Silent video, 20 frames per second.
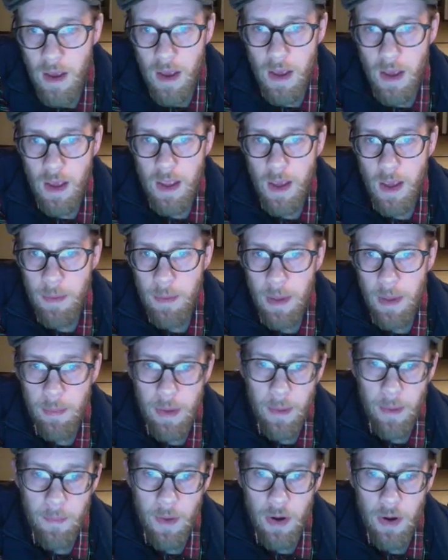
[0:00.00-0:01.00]

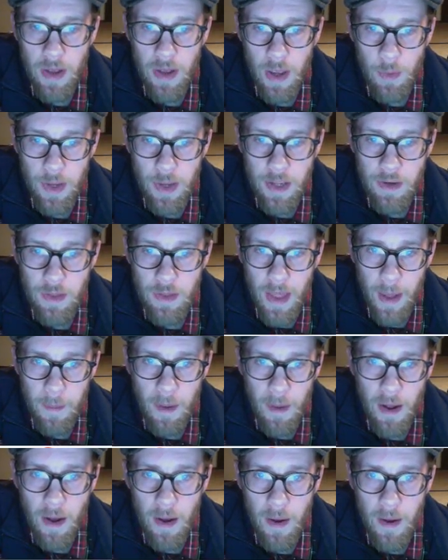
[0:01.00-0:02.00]
Yep. Okay, we can do
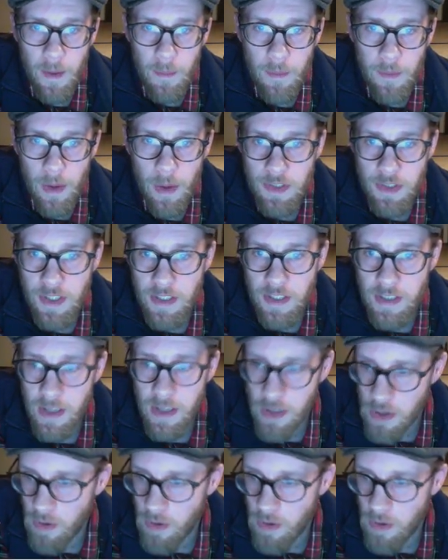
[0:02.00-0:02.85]
that. Number 16.